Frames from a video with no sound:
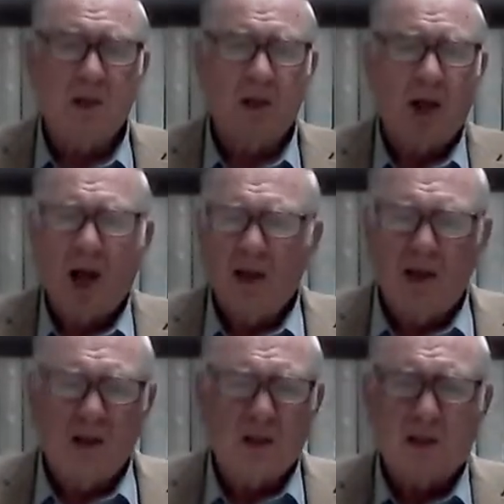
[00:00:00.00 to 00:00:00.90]
And
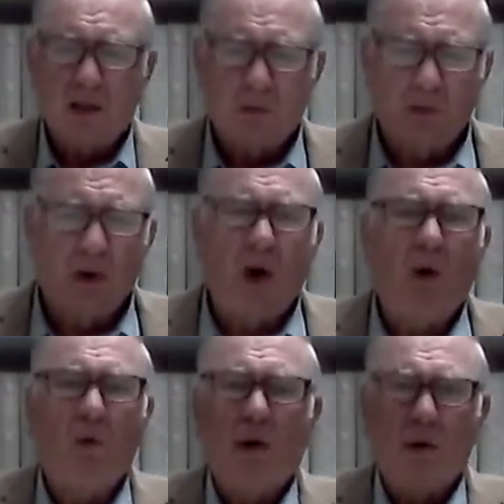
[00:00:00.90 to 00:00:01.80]
they just say we're
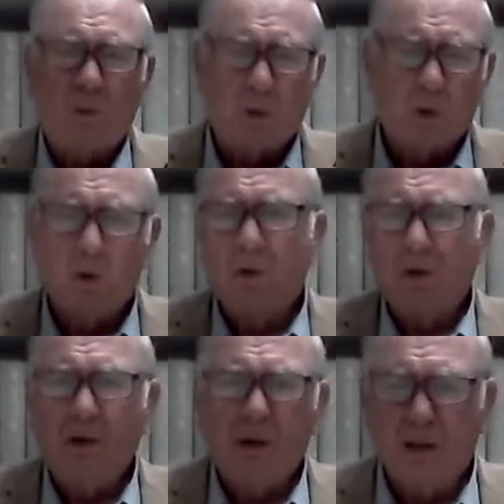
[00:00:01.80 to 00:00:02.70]
all one
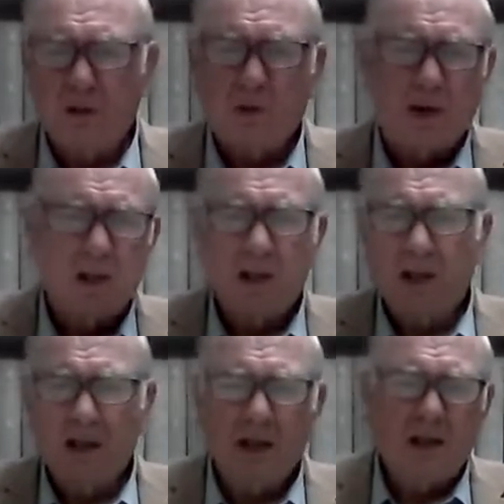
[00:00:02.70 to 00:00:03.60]
world, and they're trying to
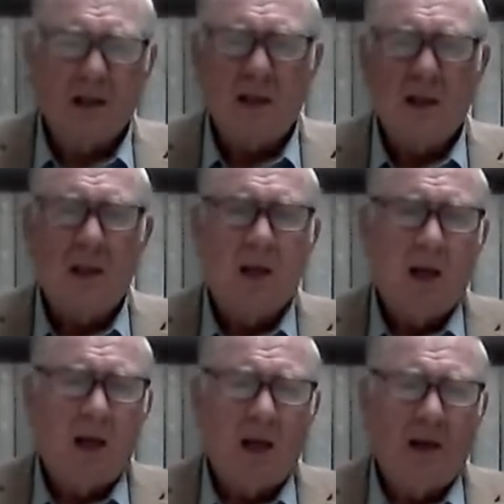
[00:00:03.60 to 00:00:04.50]
get it
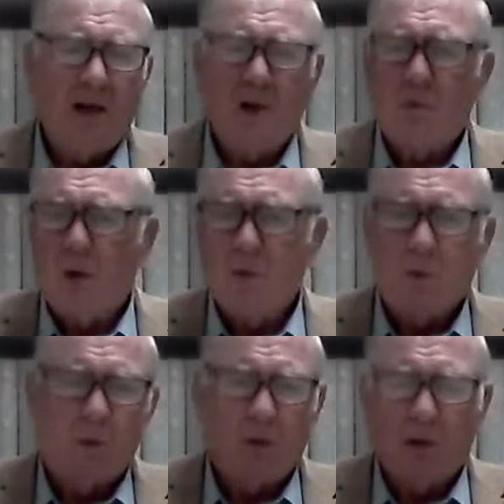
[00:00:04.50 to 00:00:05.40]
this one
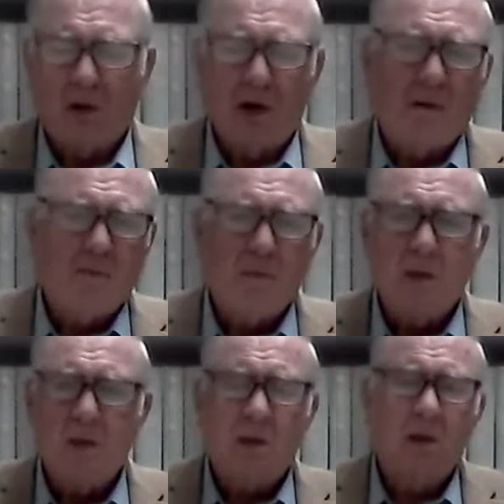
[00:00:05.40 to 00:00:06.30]
world
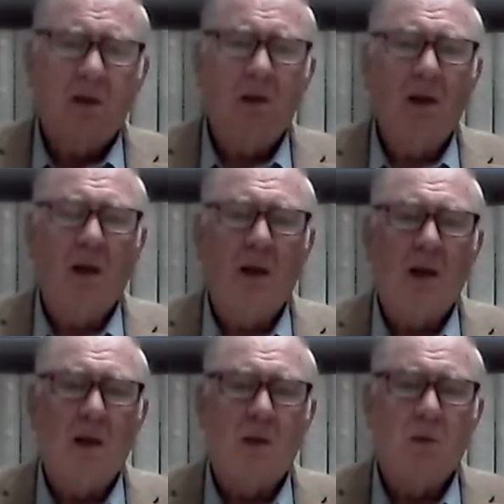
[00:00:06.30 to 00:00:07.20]
government
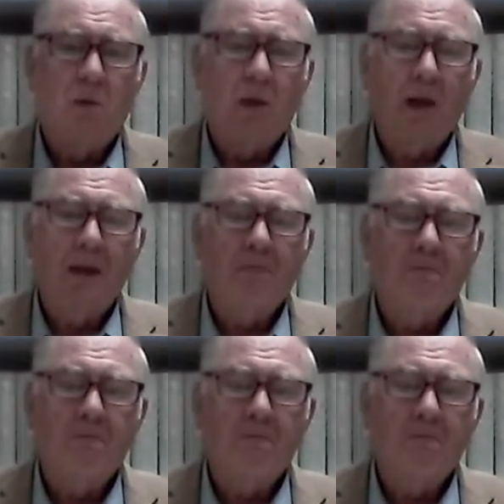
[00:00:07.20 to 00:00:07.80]
going.